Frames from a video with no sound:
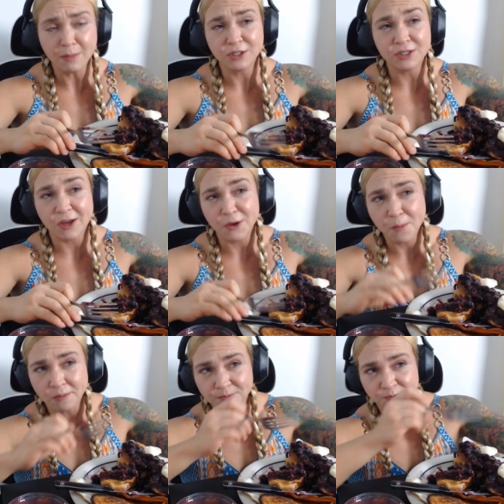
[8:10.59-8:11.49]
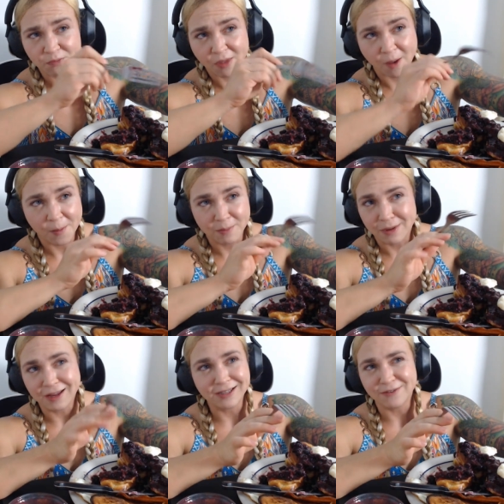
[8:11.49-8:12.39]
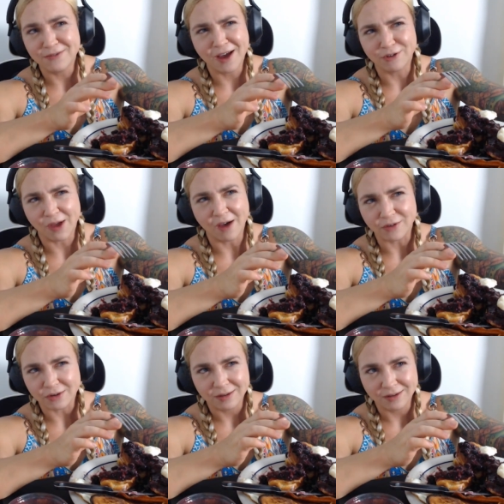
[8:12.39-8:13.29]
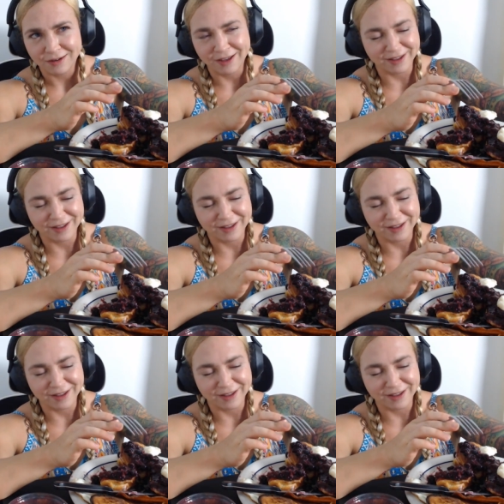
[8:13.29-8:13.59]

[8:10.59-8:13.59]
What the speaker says: But let me just tell you, my legs have not recovered.